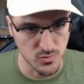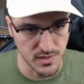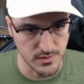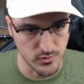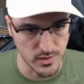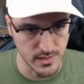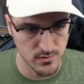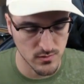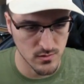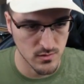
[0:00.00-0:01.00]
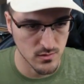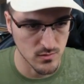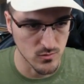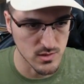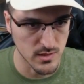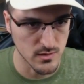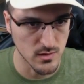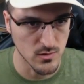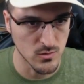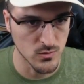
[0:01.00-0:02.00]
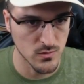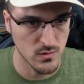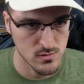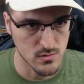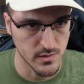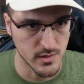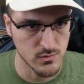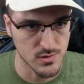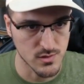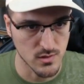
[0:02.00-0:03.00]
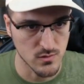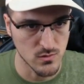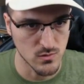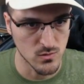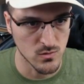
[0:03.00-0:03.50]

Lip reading: play another land. Looks like they don't. So now we just get to